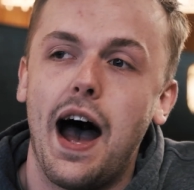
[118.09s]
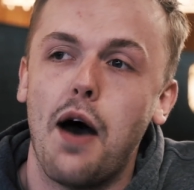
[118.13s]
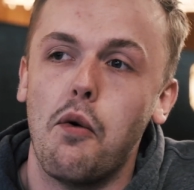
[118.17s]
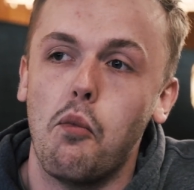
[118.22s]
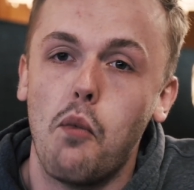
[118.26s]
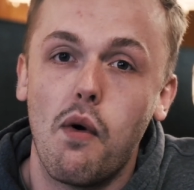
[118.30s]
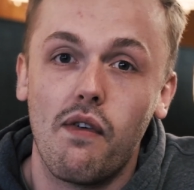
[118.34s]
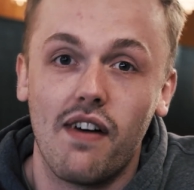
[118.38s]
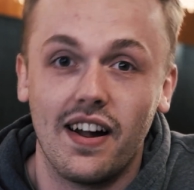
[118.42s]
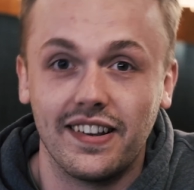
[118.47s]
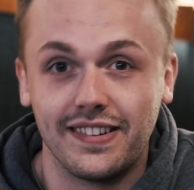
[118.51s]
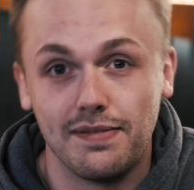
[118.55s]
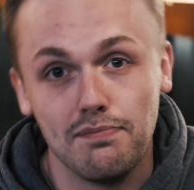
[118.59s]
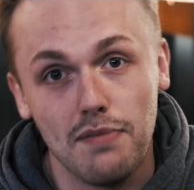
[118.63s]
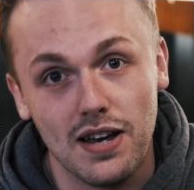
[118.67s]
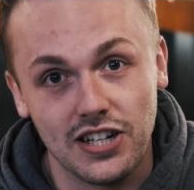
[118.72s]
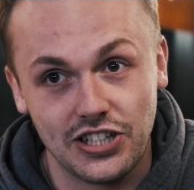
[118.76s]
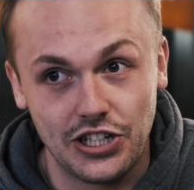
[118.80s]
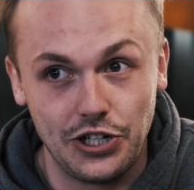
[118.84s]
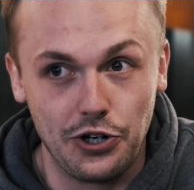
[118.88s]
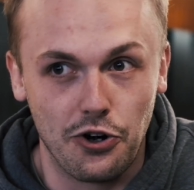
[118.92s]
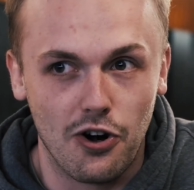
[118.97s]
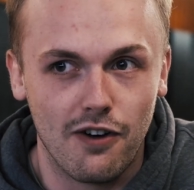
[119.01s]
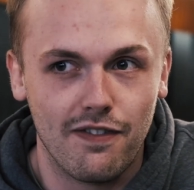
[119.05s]
Whether that's
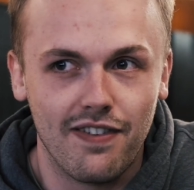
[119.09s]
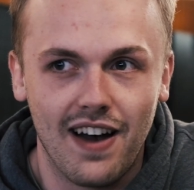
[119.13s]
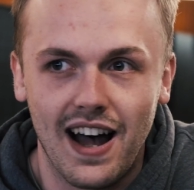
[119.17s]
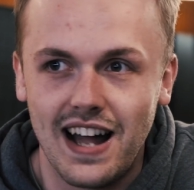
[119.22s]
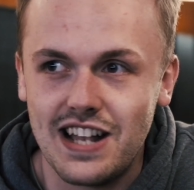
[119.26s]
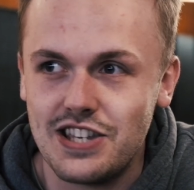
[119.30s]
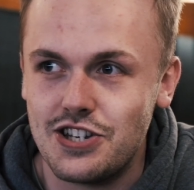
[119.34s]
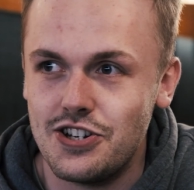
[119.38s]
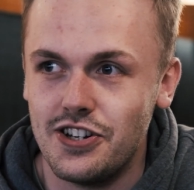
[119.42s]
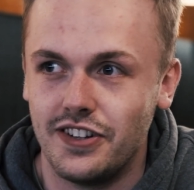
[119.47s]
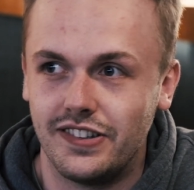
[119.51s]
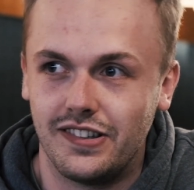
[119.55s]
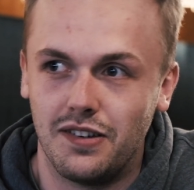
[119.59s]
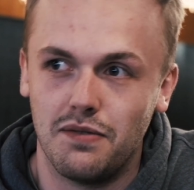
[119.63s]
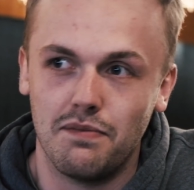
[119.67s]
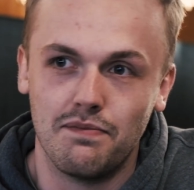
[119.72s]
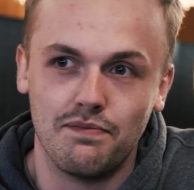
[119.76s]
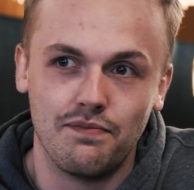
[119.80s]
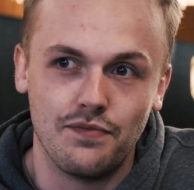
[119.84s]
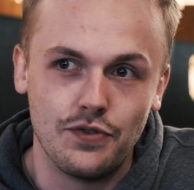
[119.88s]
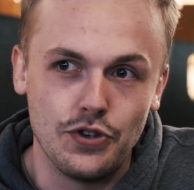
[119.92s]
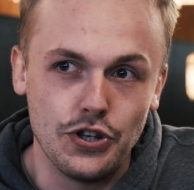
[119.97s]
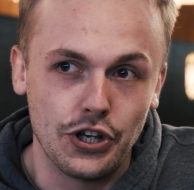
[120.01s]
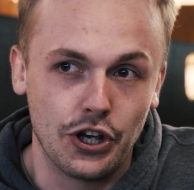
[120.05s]
mission or evangelism,
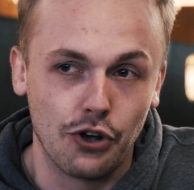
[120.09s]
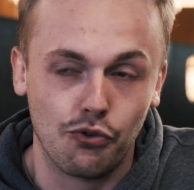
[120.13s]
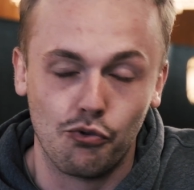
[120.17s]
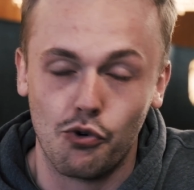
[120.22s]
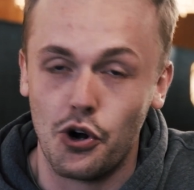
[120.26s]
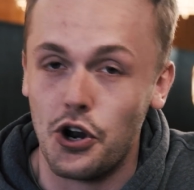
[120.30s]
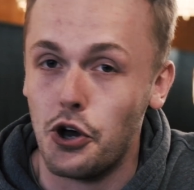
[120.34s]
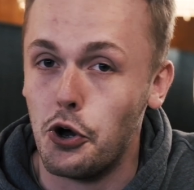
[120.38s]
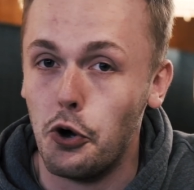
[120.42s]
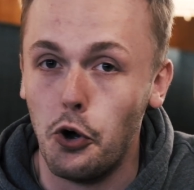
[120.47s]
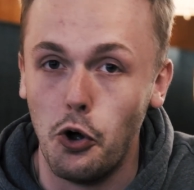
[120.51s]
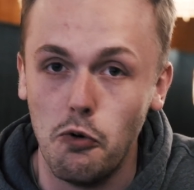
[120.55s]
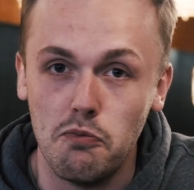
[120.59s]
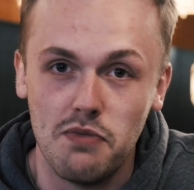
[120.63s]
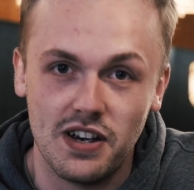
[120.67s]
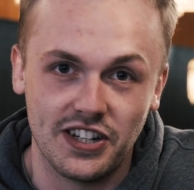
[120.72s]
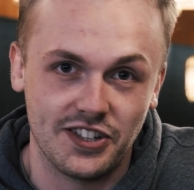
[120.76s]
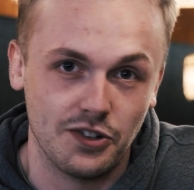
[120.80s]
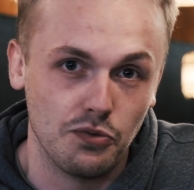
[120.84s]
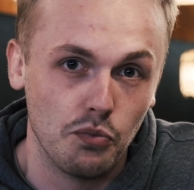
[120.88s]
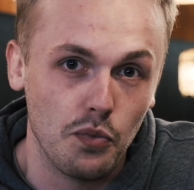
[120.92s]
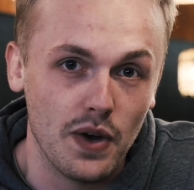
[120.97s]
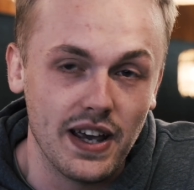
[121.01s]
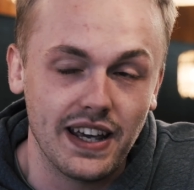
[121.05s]
you can run a whole
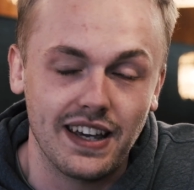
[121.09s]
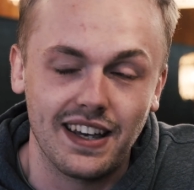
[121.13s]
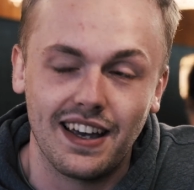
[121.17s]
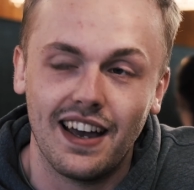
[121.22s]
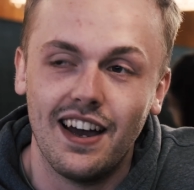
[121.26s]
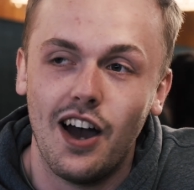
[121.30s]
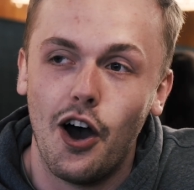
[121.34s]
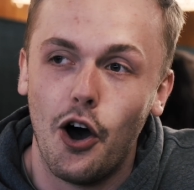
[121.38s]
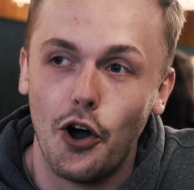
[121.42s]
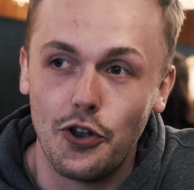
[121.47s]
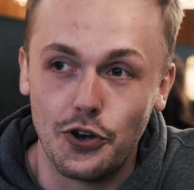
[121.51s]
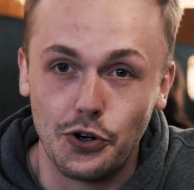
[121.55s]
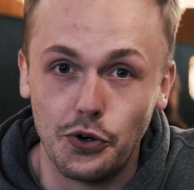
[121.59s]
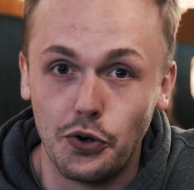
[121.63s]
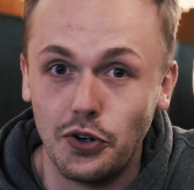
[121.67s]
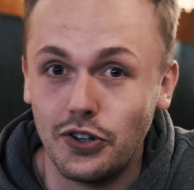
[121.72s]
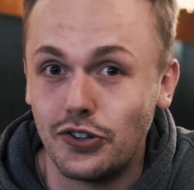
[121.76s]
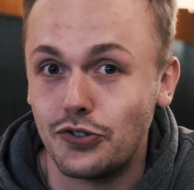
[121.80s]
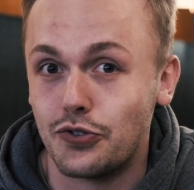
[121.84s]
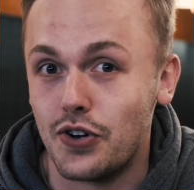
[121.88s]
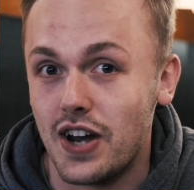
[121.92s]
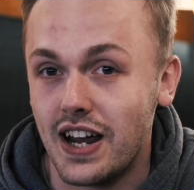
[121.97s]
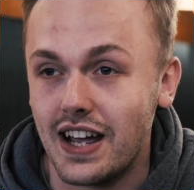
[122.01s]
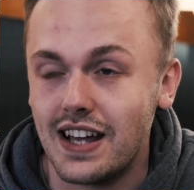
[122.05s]
mission week on your own
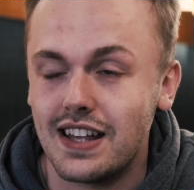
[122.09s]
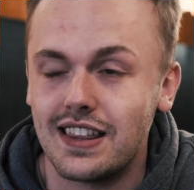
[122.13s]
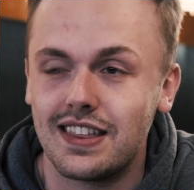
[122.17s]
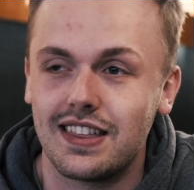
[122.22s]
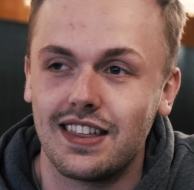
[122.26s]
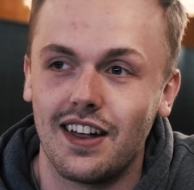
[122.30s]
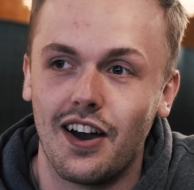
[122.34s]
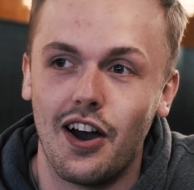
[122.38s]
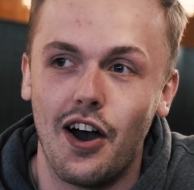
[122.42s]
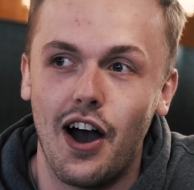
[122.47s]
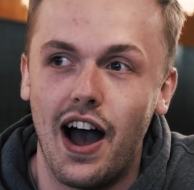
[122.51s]
strength.